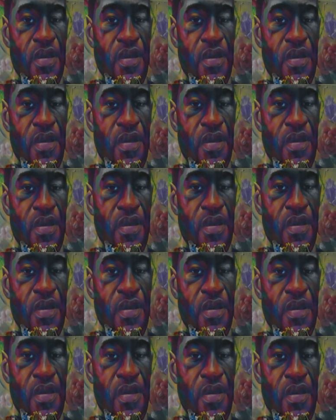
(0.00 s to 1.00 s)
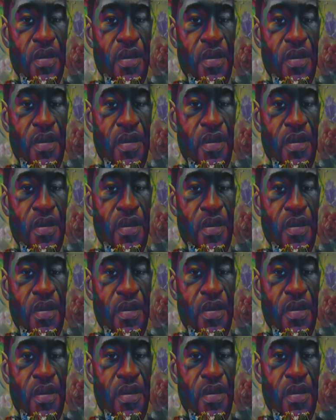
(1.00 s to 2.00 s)

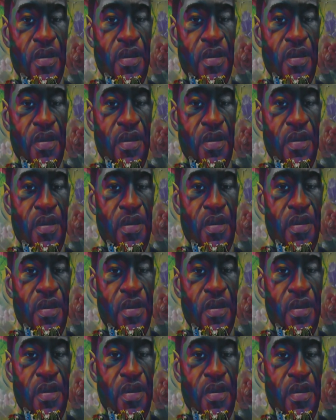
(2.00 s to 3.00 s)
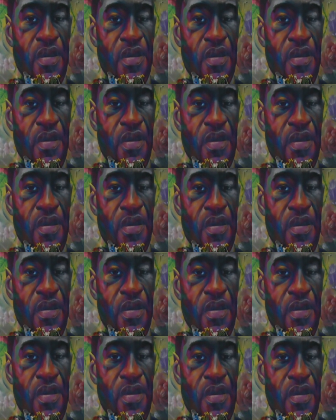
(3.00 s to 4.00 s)

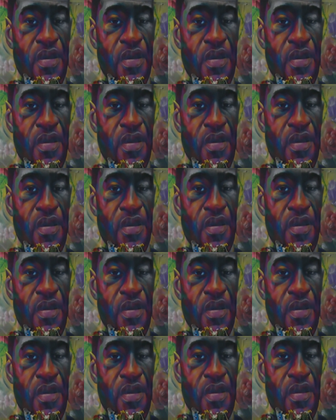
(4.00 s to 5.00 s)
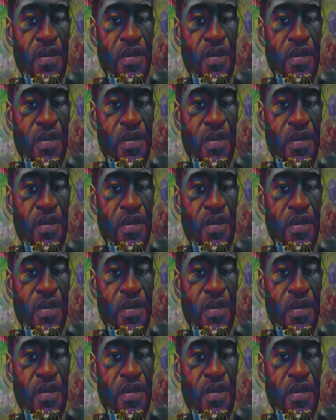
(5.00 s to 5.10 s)
This person isn't speaking.